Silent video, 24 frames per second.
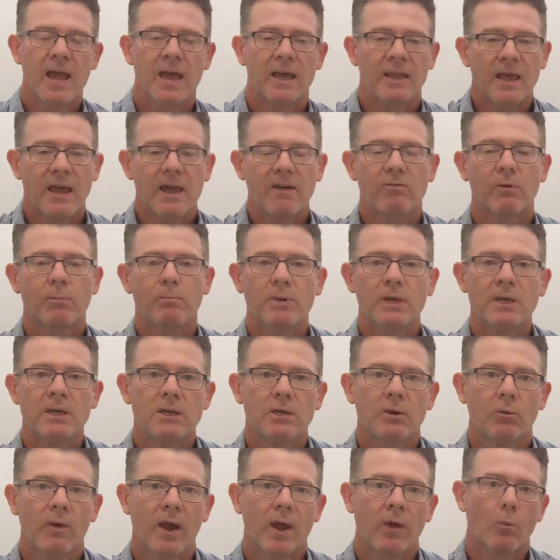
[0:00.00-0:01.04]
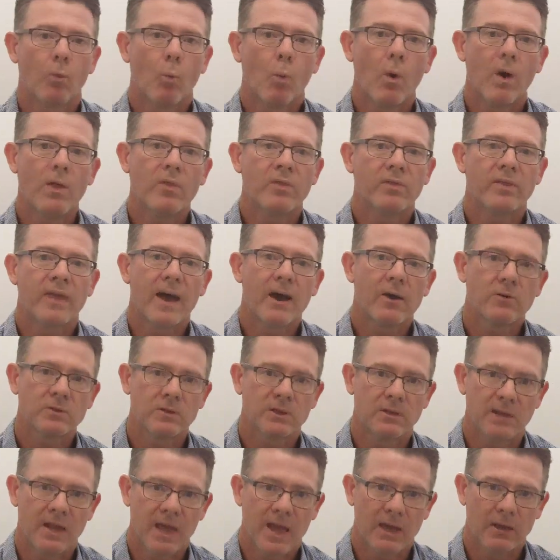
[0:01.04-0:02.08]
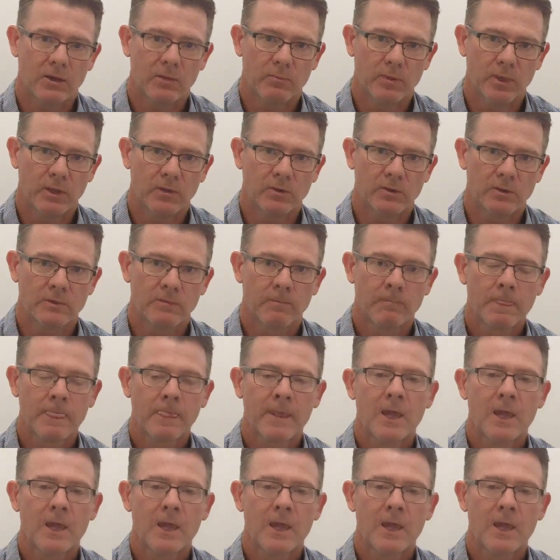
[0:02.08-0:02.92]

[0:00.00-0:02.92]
and they have a peak around 1,000 nanometers.